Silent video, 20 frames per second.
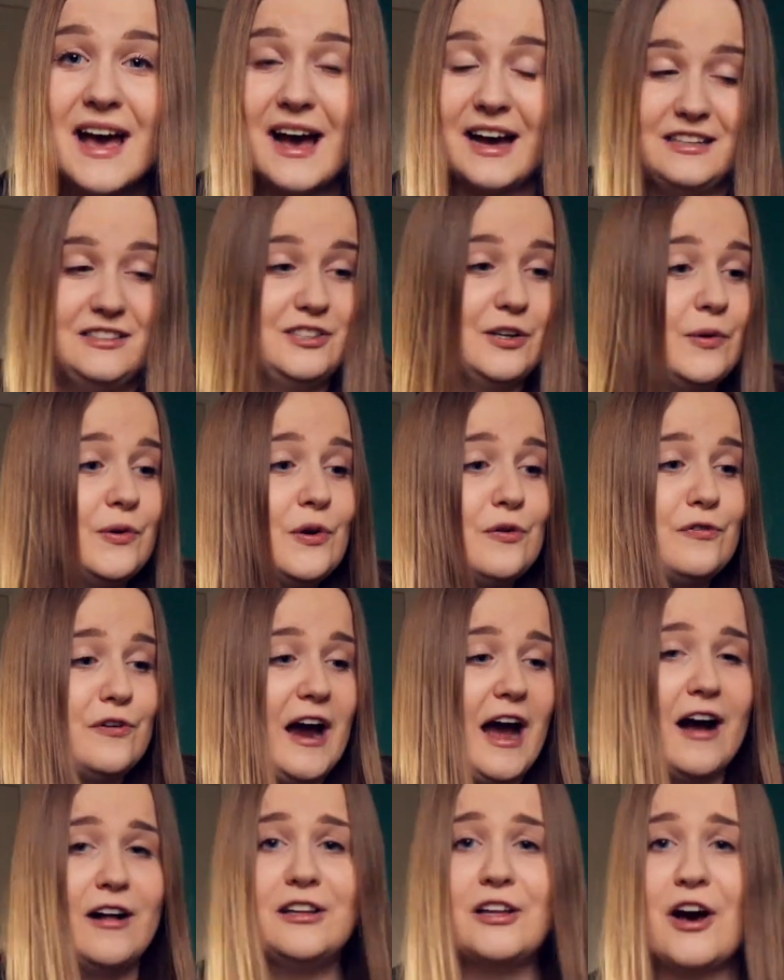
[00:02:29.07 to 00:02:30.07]
I don't know for
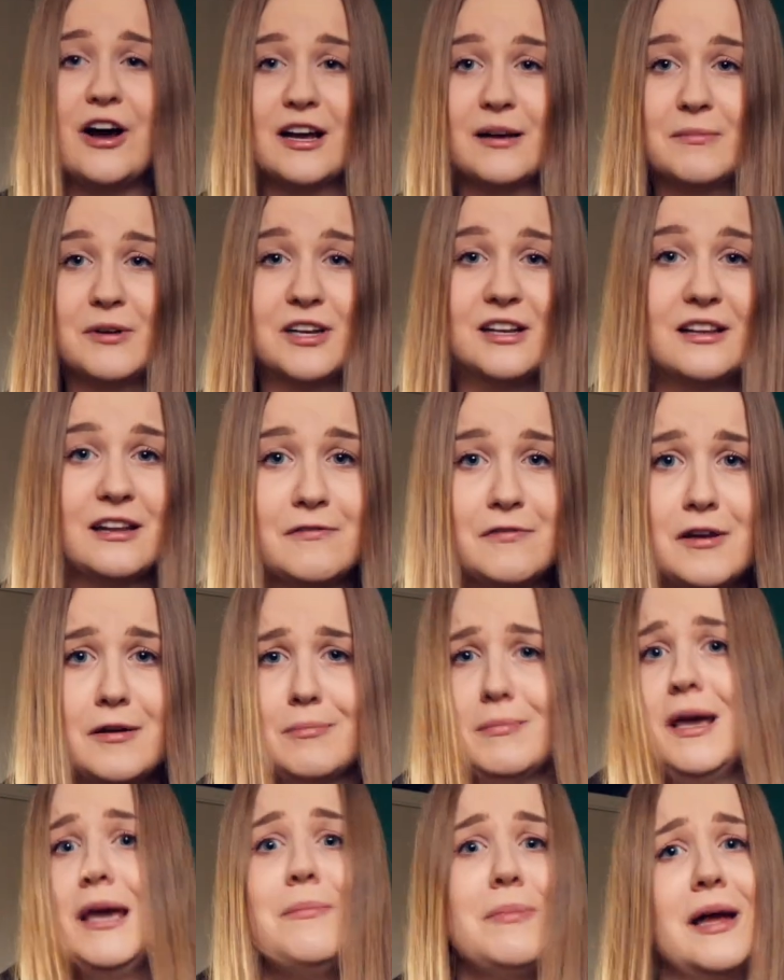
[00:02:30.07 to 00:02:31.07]
how long I'm gonna live there.
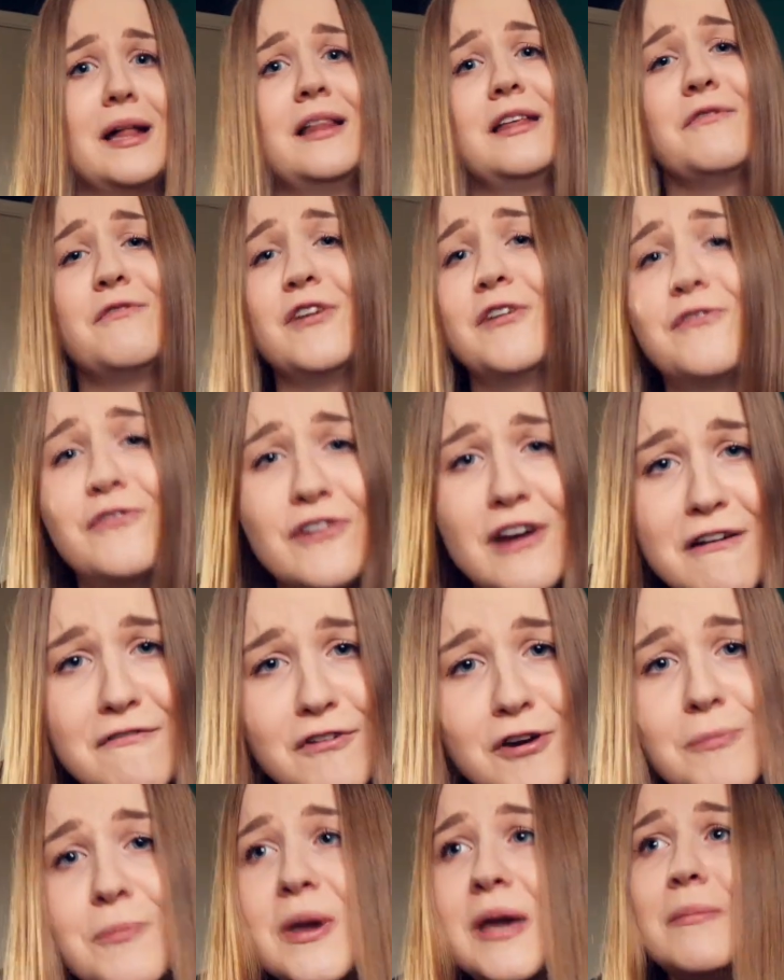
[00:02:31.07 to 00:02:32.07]
Maybe I'll live there
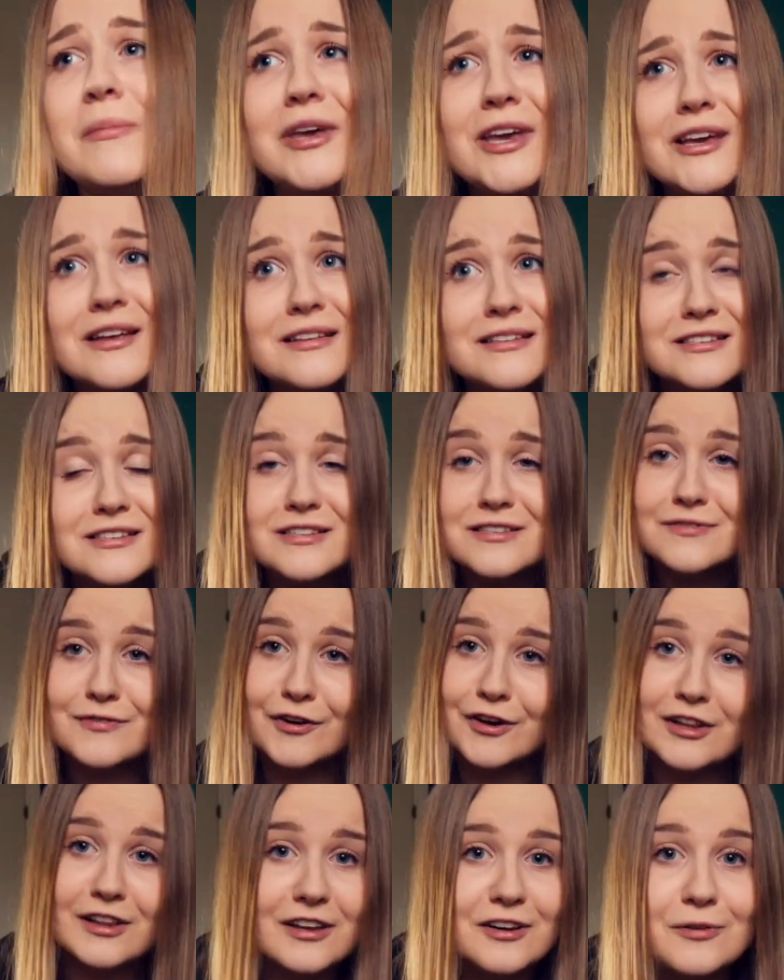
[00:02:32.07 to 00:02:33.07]
forever. Maybe it's just
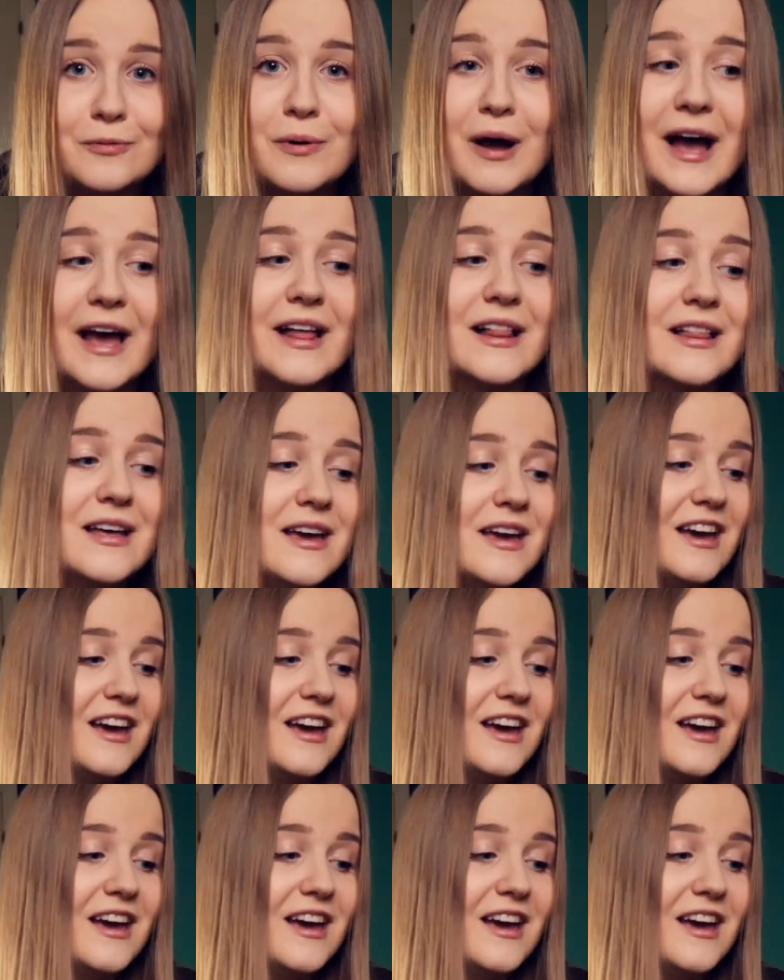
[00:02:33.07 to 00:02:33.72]
for a little while.